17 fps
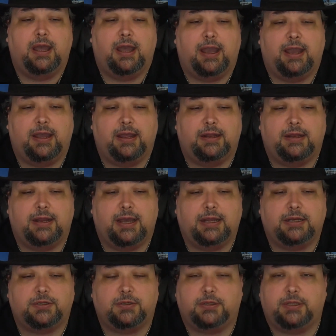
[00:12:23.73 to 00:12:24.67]
And
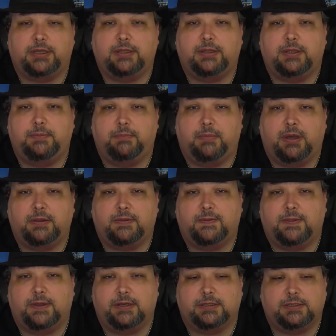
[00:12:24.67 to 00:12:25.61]
naturally, the
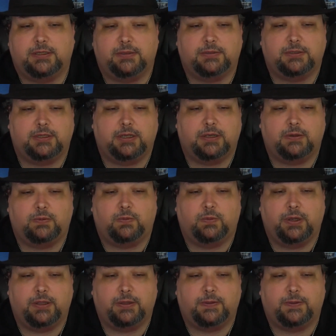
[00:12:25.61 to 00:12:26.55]
month they associate
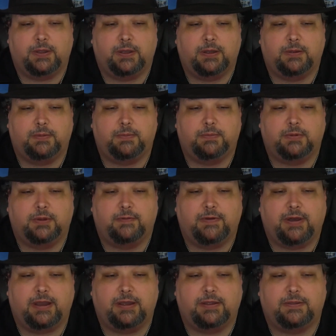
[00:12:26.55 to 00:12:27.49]
with um,
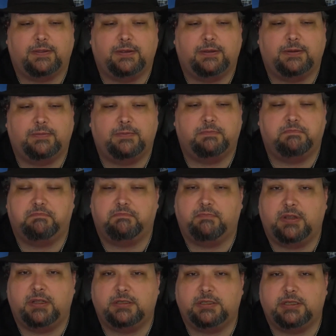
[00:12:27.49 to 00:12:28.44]
Leviathan
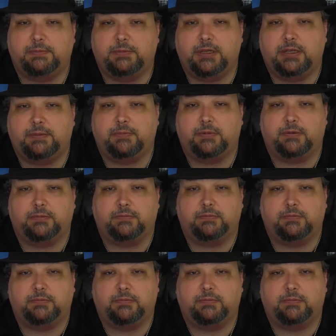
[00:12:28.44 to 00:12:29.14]
is September,